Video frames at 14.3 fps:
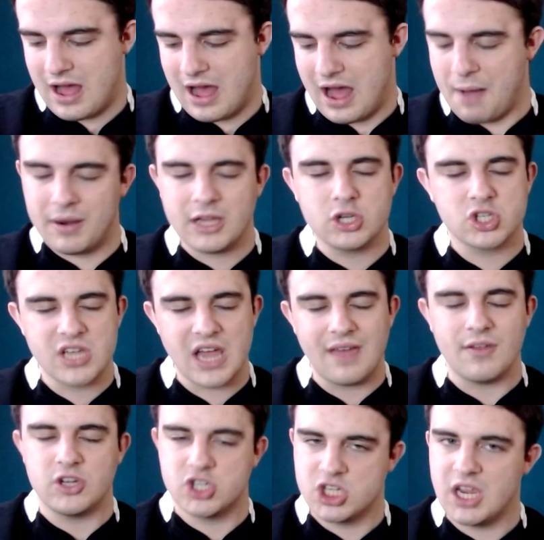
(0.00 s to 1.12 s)
I'm going to say
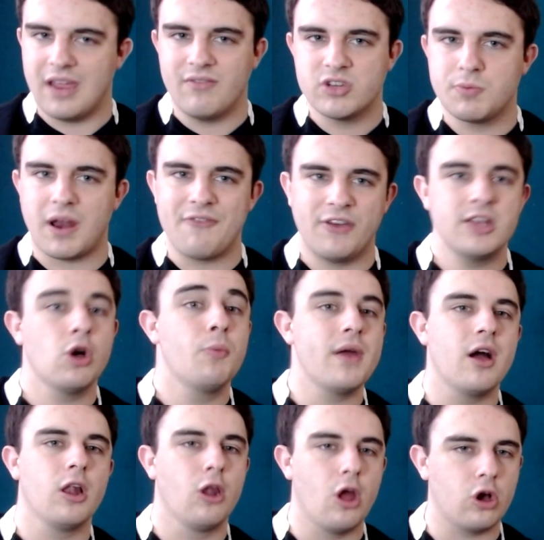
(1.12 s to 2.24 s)
the Chiefs, but I think they'll be a
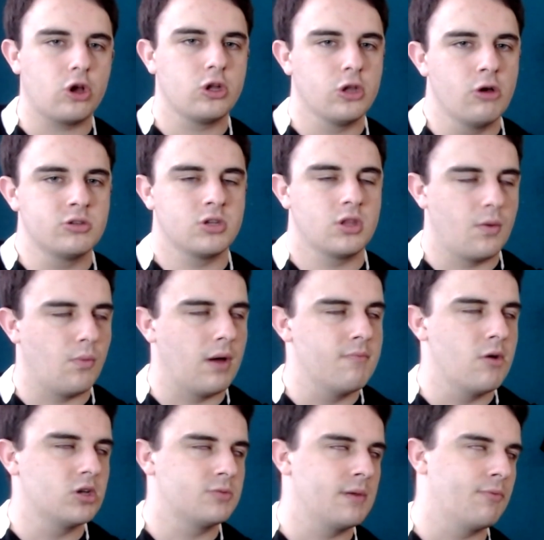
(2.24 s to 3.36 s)
lot closer than what
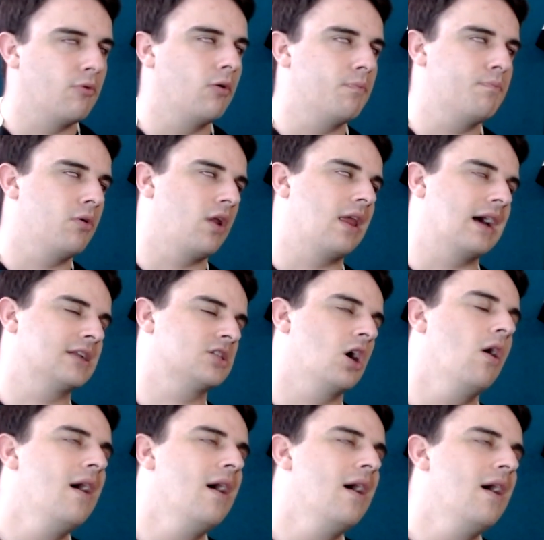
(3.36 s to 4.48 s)
most people put it at.
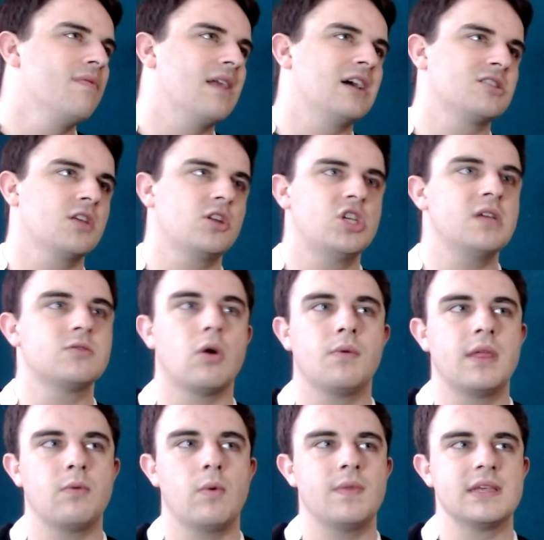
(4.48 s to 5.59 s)
So I'll say the Chiefs will
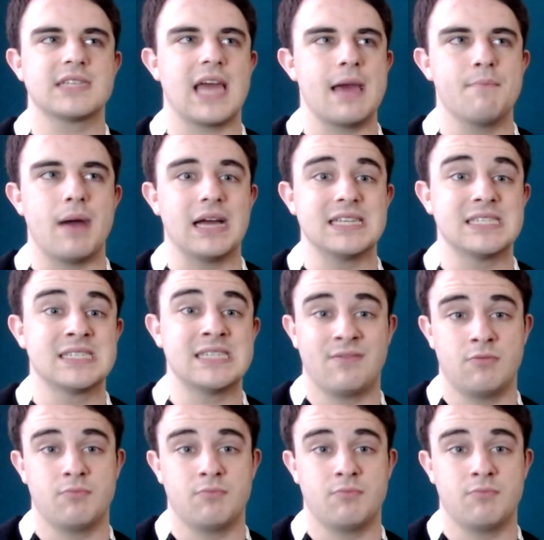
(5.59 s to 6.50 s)
only win this game by 7